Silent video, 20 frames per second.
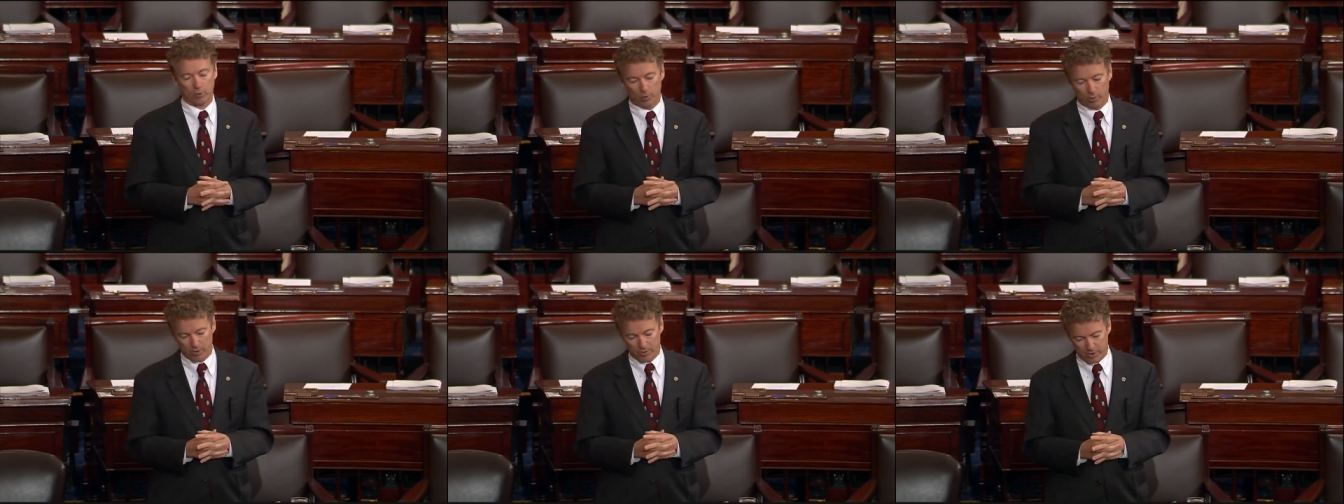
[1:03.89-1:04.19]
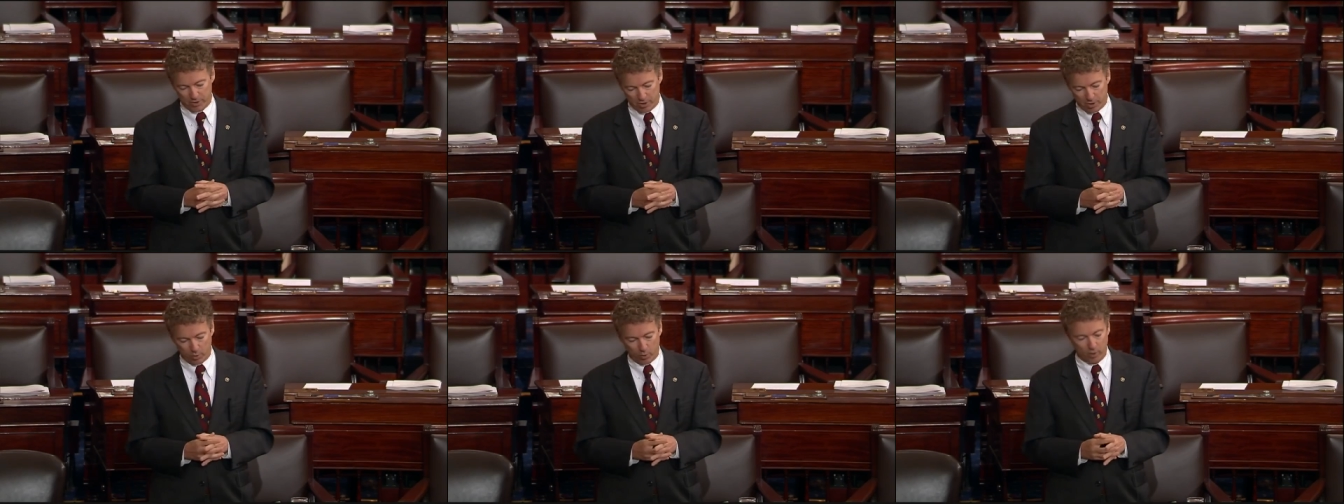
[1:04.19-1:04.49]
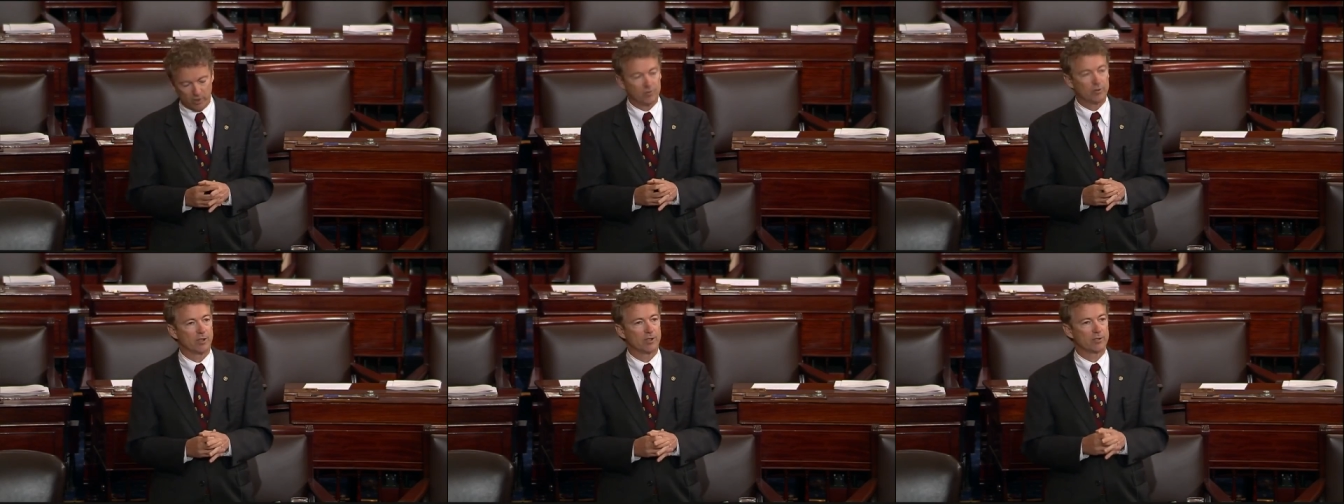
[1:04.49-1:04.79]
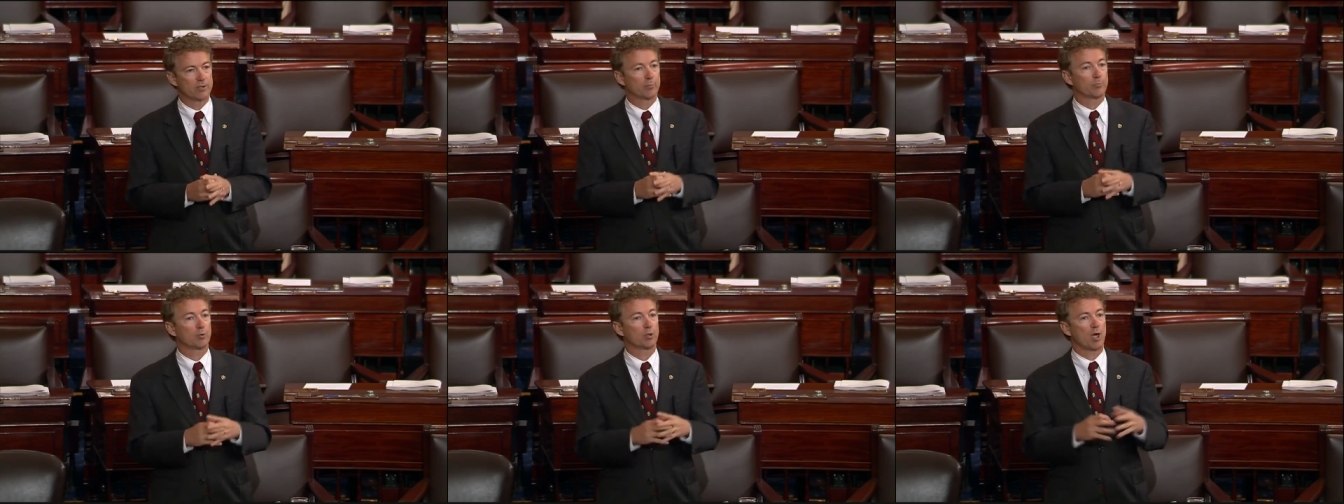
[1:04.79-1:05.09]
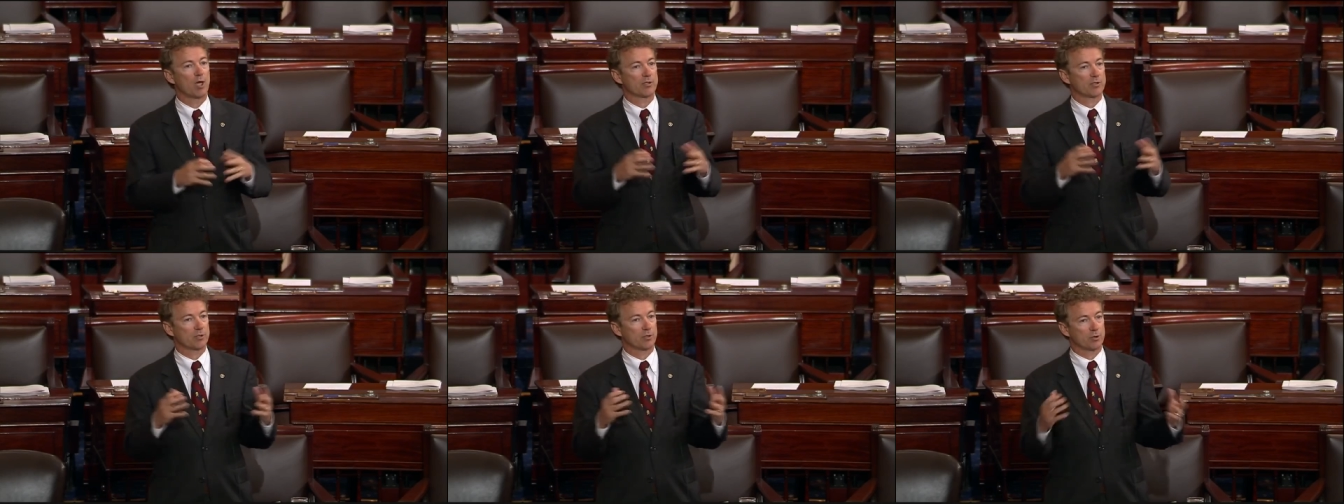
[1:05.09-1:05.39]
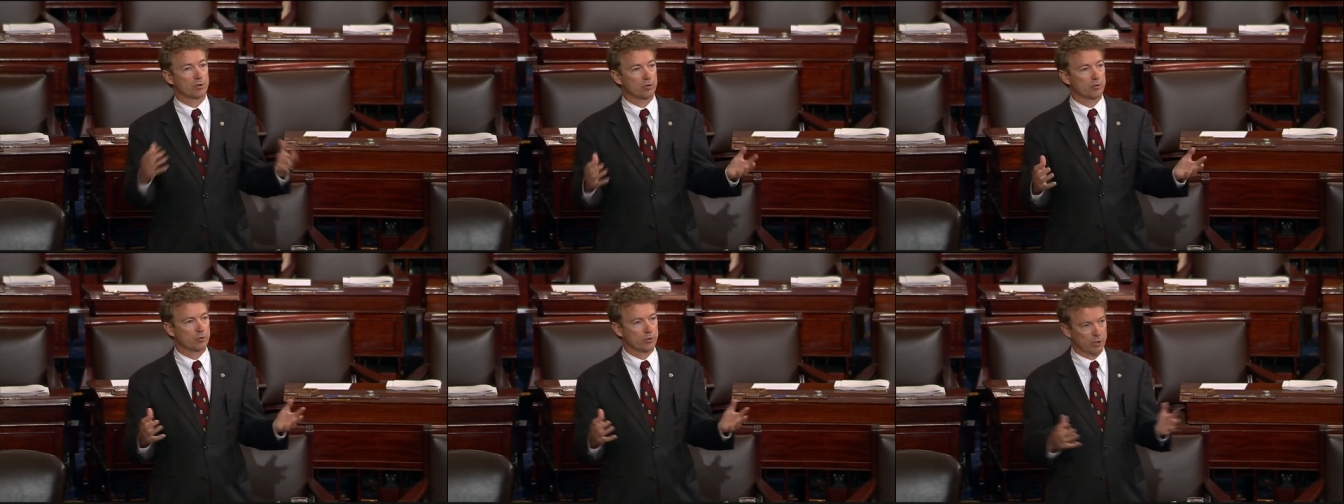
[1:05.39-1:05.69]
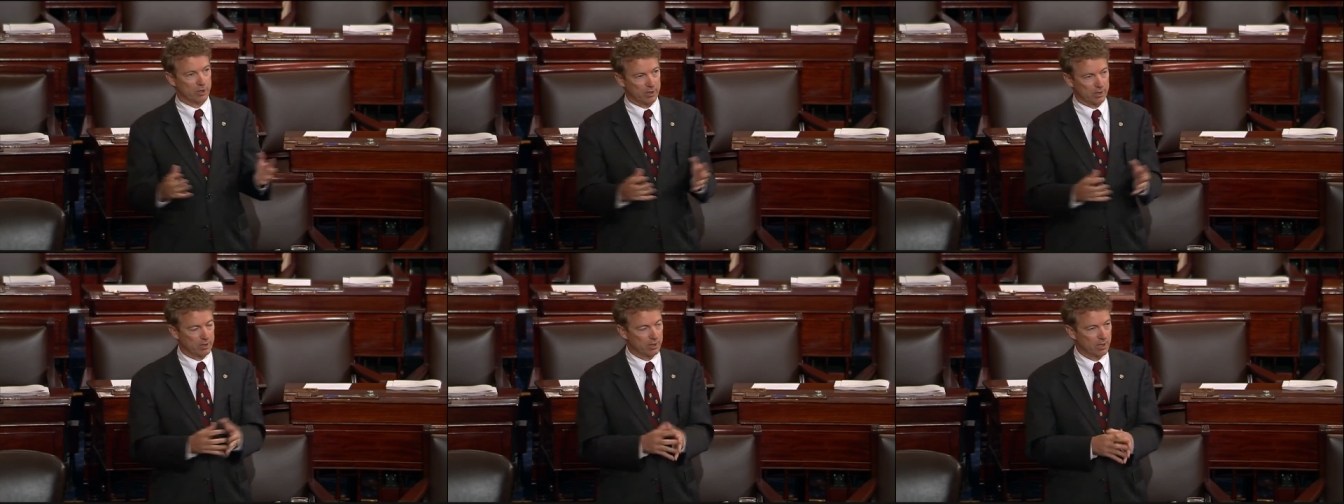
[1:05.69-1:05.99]
was the equivalent to
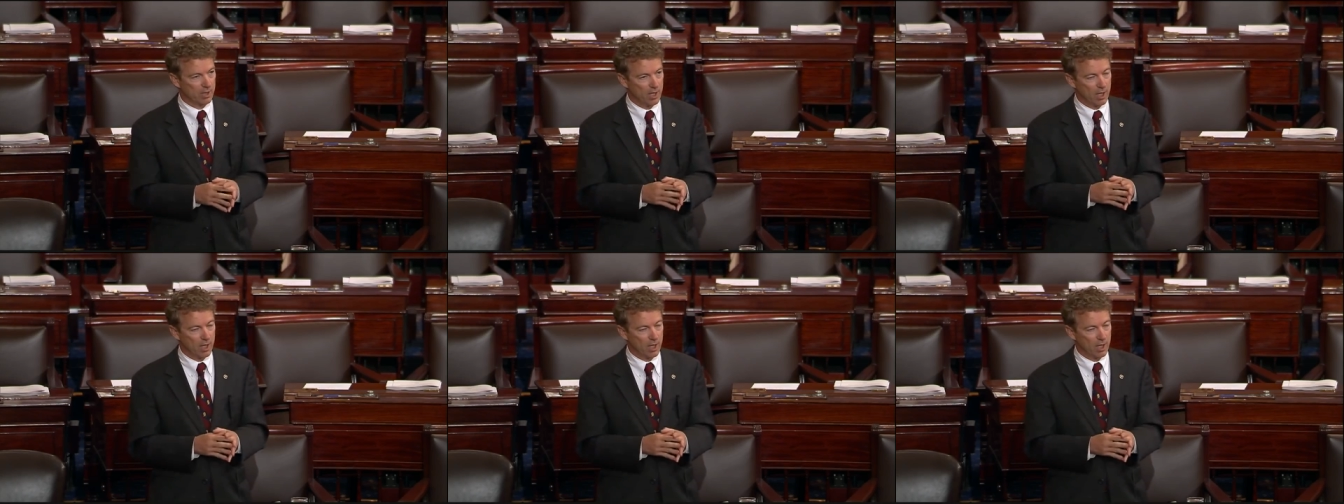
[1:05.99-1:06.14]
prostitution.